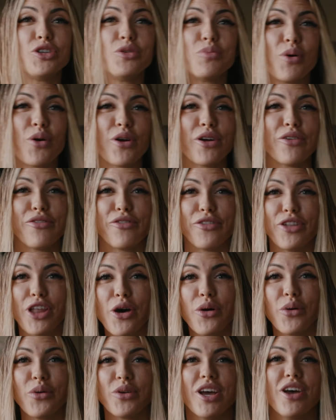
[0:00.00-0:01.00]
Newport
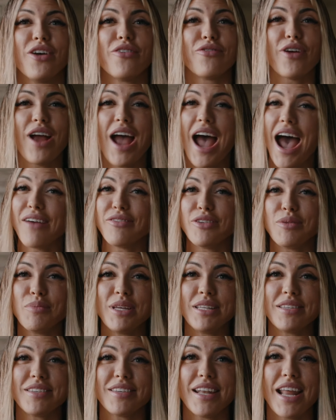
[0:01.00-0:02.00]
Float, for having
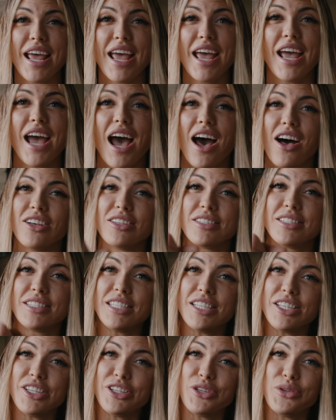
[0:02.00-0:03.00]
me today. I'll
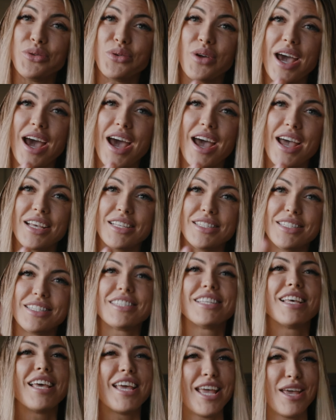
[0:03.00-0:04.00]
see you guys
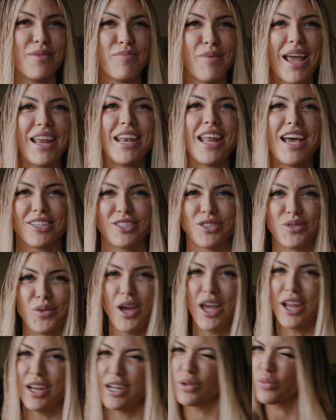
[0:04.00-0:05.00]
in my next
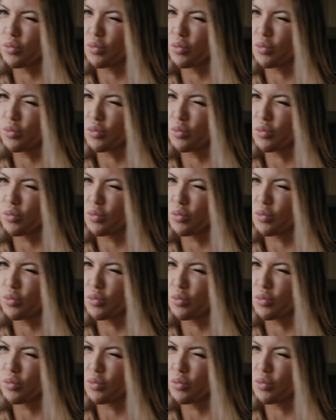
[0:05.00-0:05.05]
one.